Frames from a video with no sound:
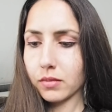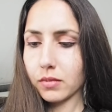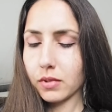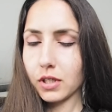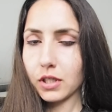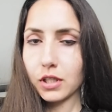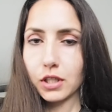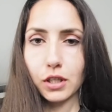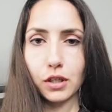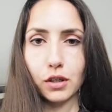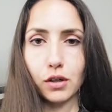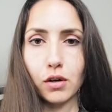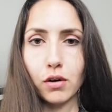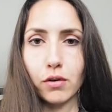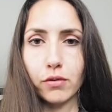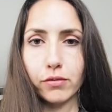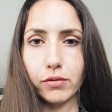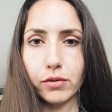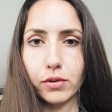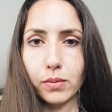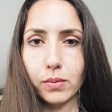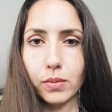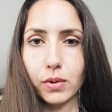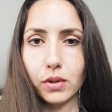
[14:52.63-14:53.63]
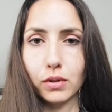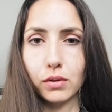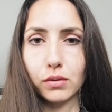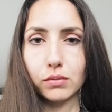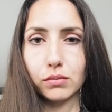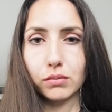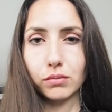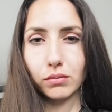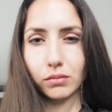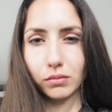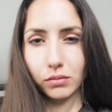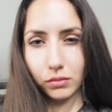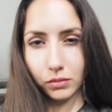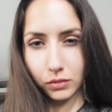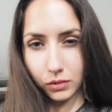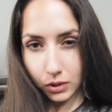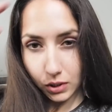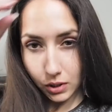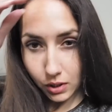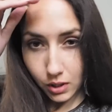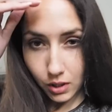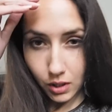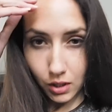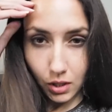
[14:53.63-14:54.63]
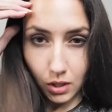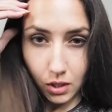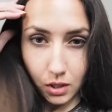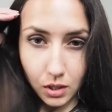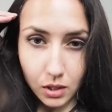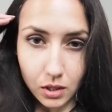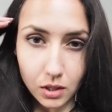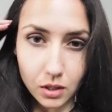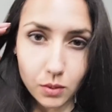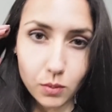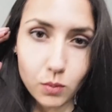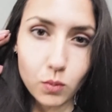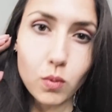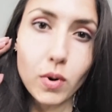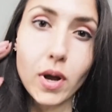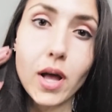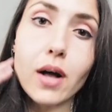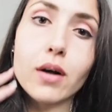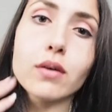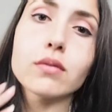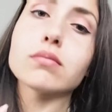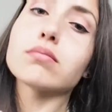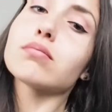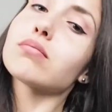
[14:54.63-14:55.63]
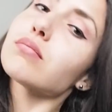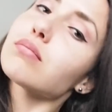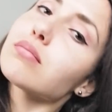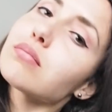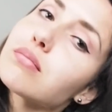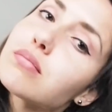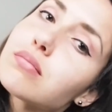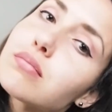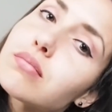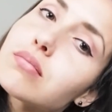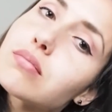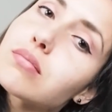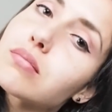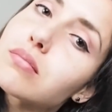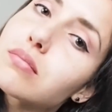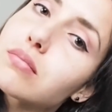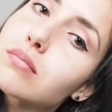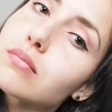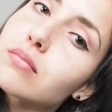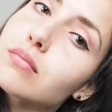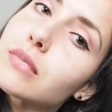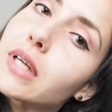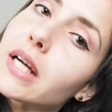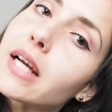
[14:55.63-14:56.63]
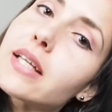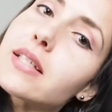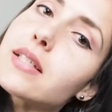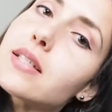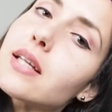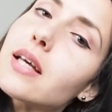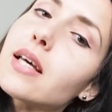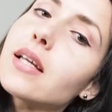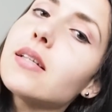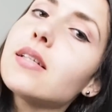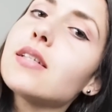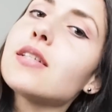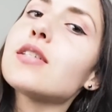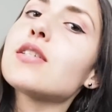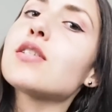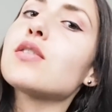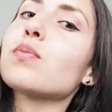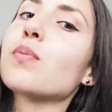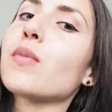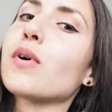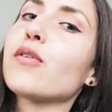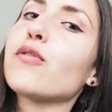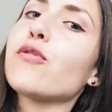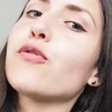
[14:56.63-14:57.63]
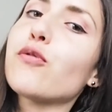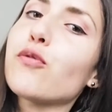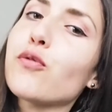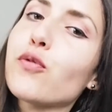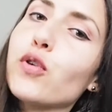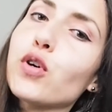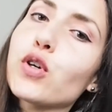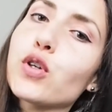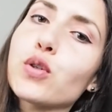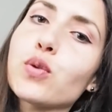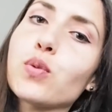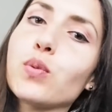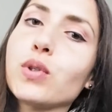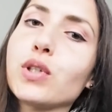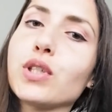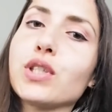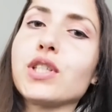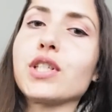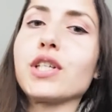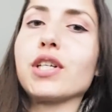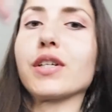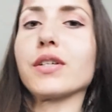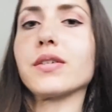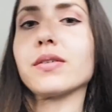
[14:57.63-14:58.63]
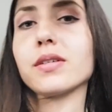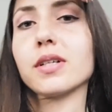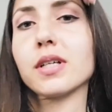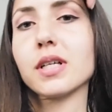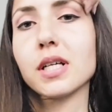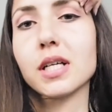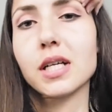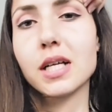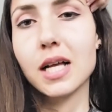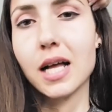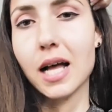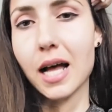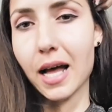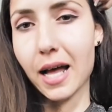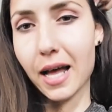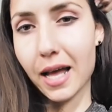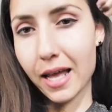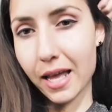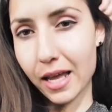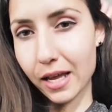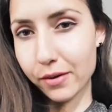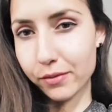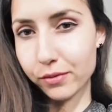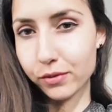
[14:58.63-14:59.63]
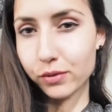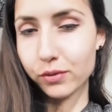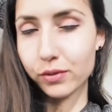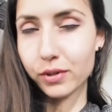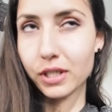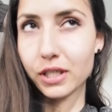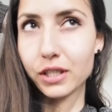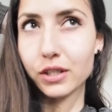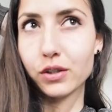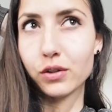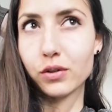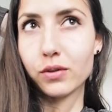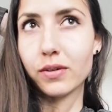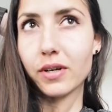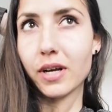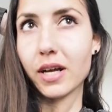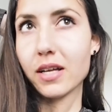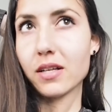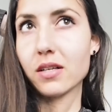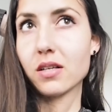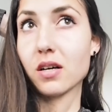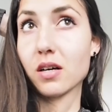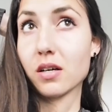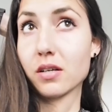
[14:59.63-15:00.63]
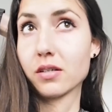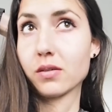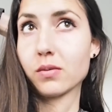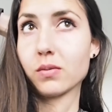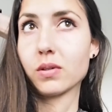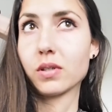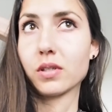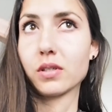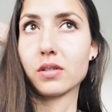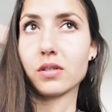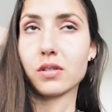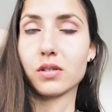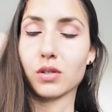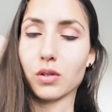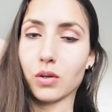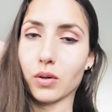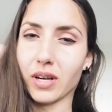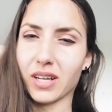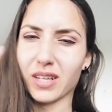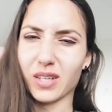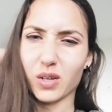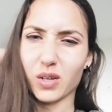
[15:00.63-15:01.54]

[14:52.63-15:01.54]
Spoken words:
Is it comfortable? Well, like I said, this is my first wheelchair. I haven't really tried other ones, so I